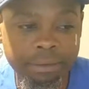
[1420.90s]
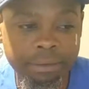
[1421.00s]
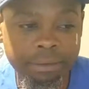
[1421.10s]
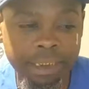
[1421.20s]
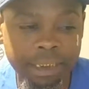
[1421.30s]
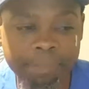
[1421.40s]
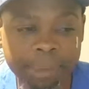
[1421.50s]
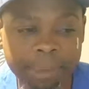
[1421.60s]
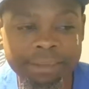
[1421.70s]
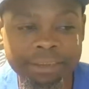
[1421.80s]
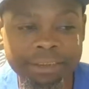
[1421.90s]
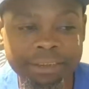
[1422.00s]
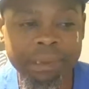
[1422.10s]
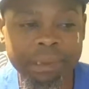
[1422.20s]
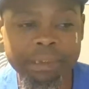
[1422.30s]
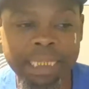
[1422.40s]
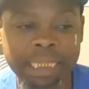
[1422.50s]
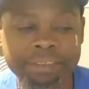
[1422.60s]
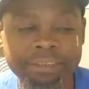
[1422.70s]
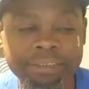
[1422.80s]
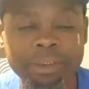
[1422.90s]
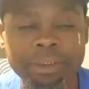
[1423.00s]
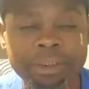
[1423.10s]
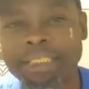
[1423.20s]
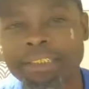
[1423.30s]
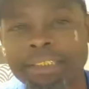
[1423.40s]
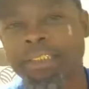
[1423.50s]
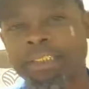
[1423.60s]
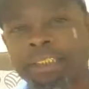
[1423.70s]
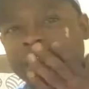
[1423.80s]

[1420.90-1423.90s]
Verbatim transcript: it's amazing though because I had someone say it's crazy you say